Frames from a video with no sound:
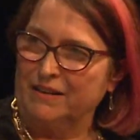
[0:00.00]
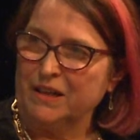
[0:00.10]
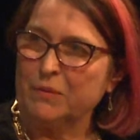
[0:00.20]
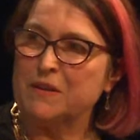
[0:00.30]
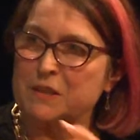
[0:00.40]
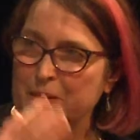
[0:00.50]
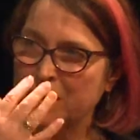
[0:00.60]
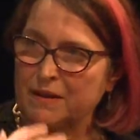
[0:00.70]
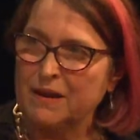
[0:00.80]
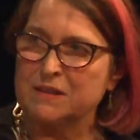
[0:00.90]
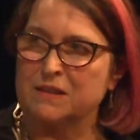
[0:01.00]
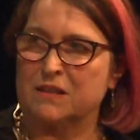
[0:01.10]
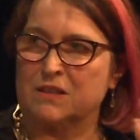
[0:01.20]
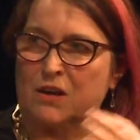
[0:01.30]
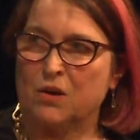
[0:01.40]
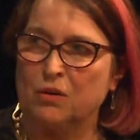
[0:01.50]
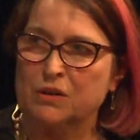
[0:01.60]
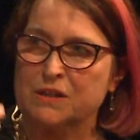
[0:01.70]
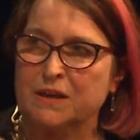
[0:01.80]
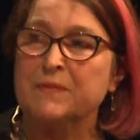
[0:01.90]
I think the weather's a bit like that because it's just a
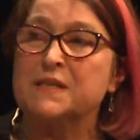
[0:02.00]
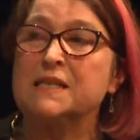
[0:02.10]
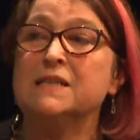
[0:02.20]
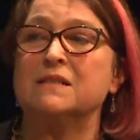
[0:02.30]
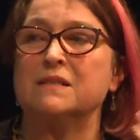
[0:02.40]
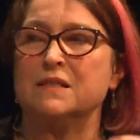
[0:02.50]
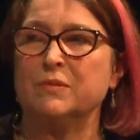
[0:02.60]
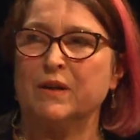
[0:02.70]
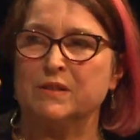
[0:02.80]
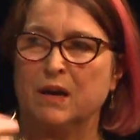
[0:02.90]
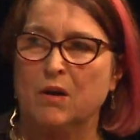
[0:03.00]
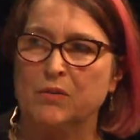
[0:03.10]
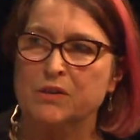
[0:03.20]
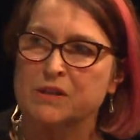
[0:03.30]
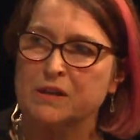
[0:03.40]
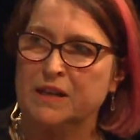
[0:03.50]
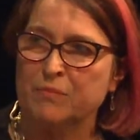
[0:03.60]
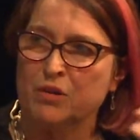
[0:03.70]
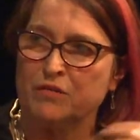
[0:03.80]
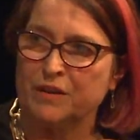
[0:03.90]
constant, and the seasons as well. It's a constantly
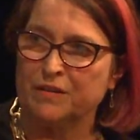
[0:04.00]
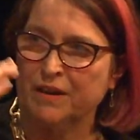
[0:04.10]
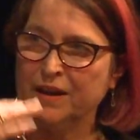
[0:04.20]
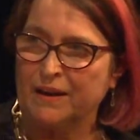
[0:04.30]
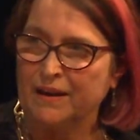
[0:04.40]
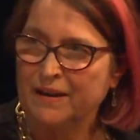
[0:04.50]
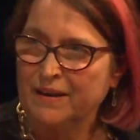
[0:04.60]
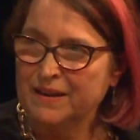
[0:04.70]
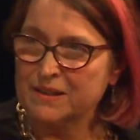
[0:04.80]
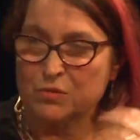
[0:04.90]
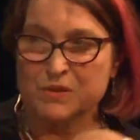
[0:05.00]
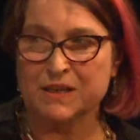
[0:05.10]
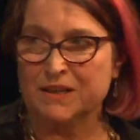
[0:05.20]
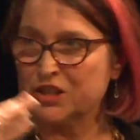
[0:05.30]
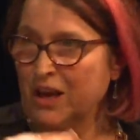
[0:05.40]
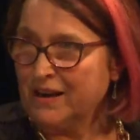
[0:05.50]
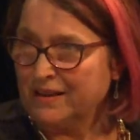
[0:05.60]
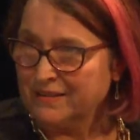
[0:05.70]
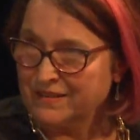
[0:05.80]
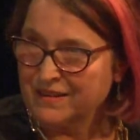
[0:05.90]
moving thing. It's always going to
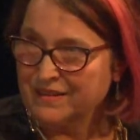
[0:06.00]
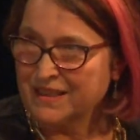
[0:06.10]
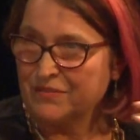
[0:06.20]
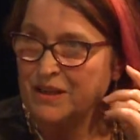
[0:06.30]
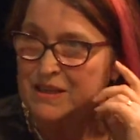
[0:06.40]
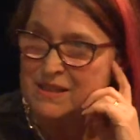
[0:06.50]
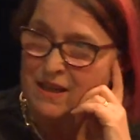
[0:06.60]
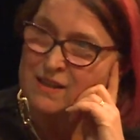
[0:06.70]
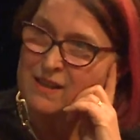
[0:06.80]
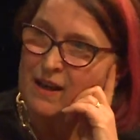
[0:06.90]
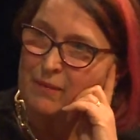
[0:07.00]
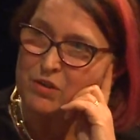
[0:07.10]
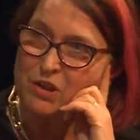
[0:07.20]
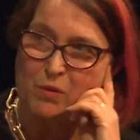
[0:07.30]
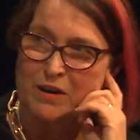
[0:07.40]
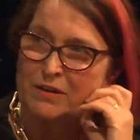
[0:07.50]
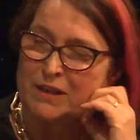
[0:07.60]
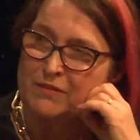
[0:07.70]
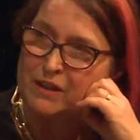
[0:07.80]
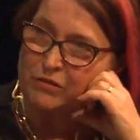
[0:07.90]
change. It's never going to stay the same, which is why I could
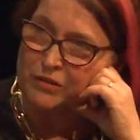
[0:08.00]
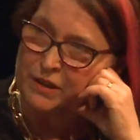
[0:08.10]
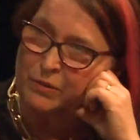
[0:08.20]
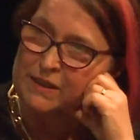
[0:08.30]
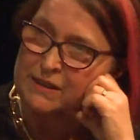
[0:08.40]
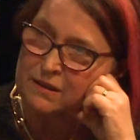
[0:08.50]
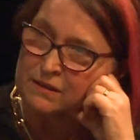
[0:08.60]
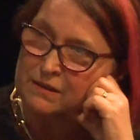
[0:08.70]
never live on the equator.